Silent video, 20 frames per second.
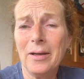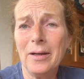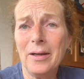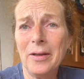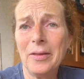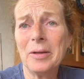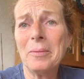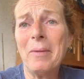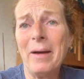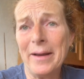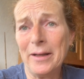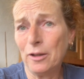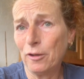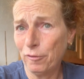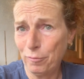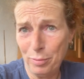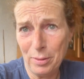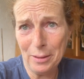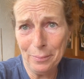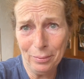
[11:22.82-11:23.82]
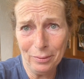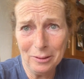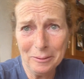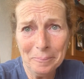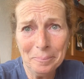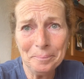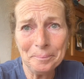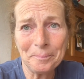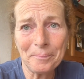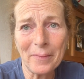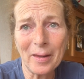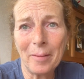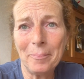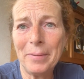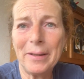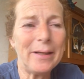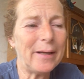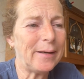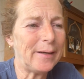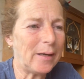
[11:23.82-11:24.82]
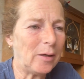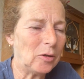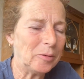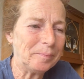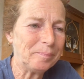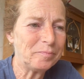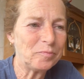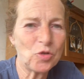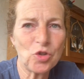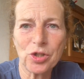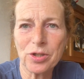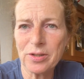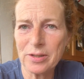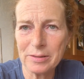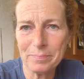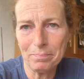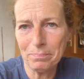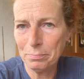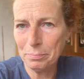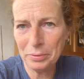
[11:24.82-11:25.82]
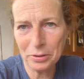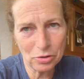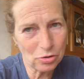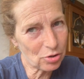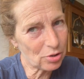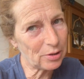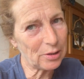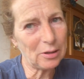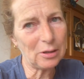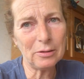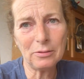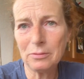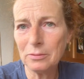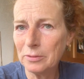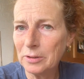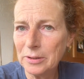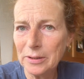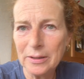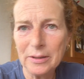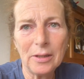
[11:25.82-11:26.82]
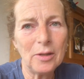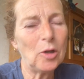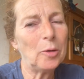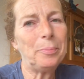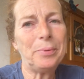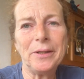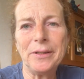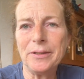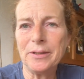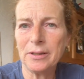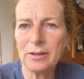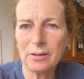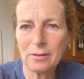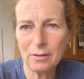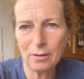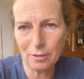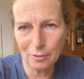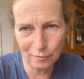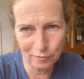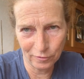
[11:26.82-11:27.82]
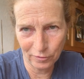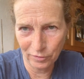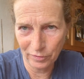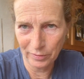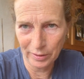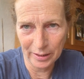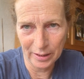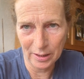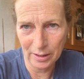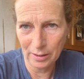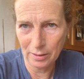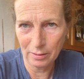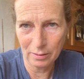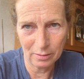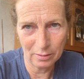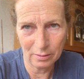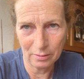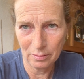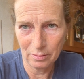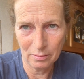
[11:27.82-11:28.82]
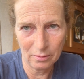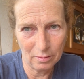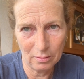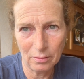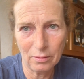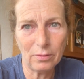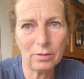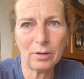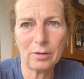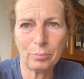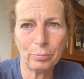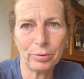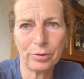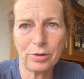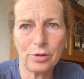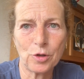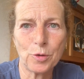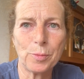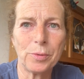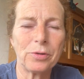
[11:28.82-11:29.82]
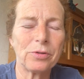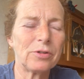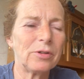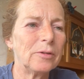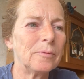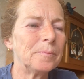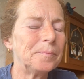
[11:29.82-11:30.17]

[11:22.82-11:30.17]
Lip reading: in the mind of people. But anyhow, just a personal opinion of a non-British person.